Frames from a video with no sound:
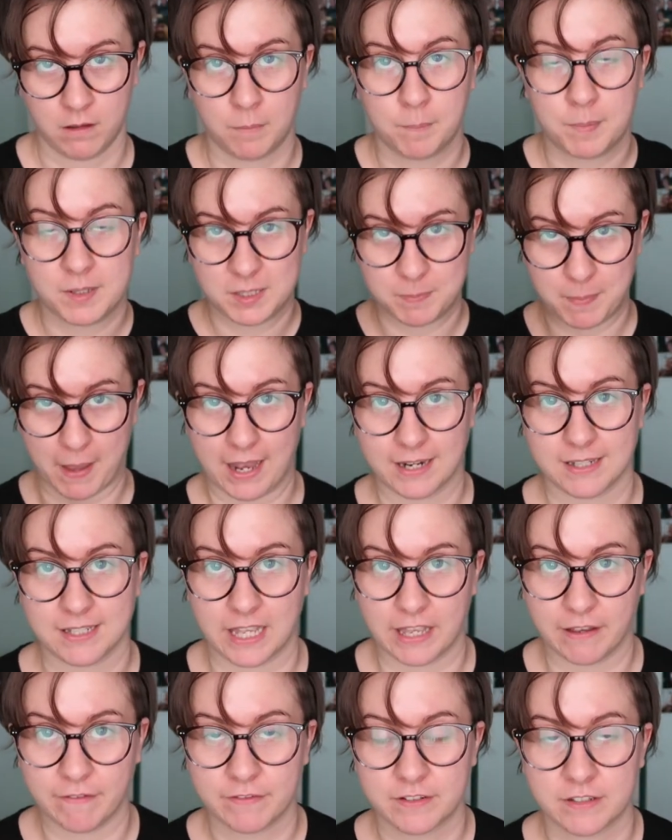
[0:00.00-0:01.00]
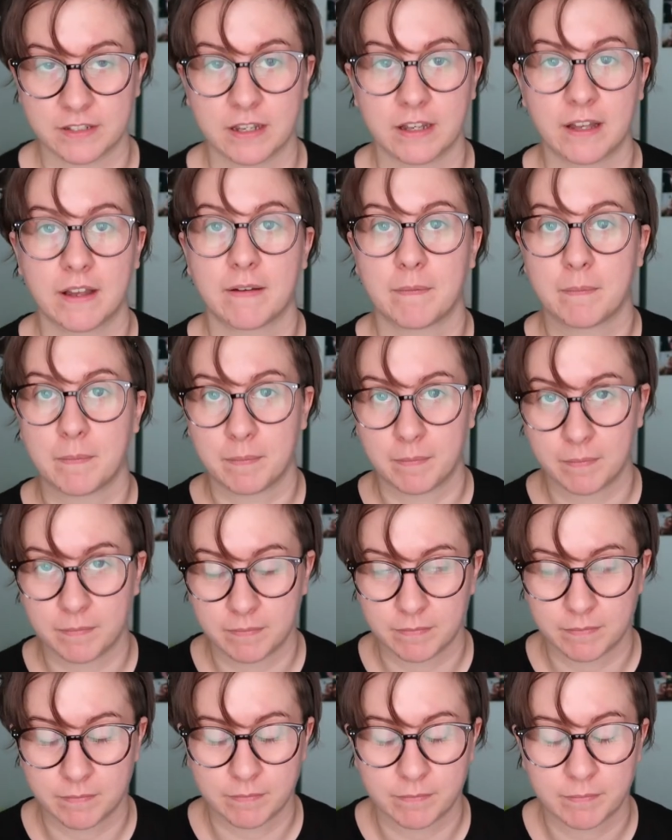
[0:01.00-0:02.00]
perspectives.
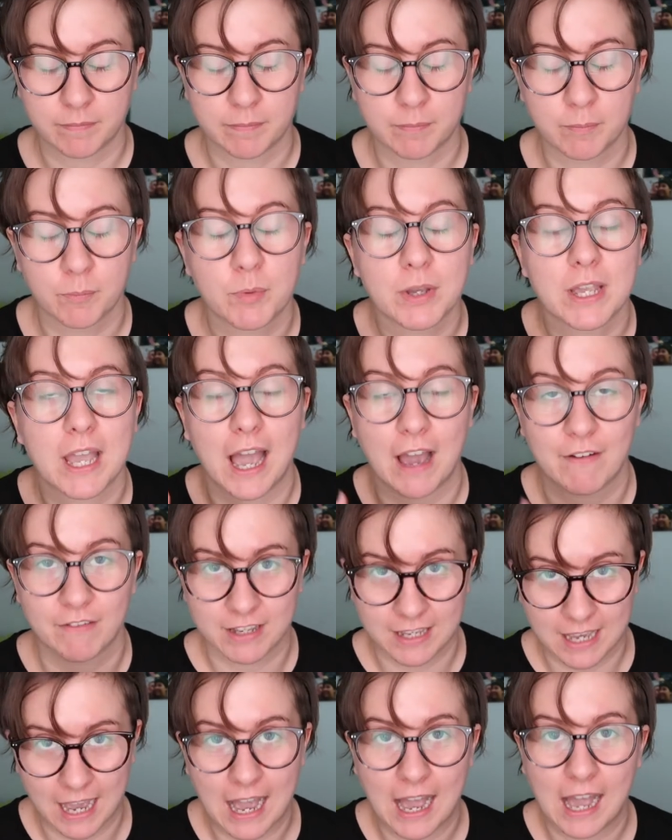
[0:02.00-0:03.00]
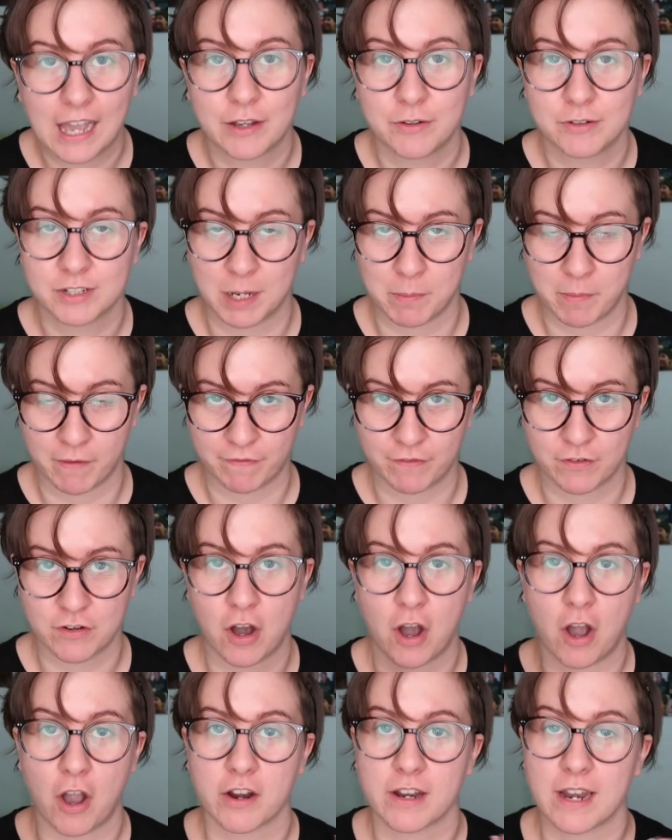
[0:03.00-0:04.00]
We have a guy whose name I've
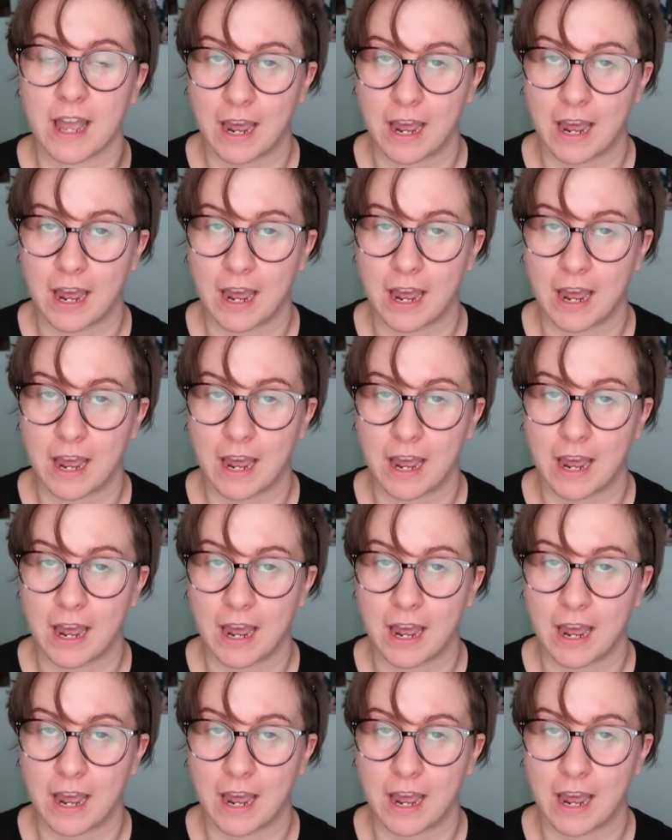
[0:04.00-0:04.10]
forgotten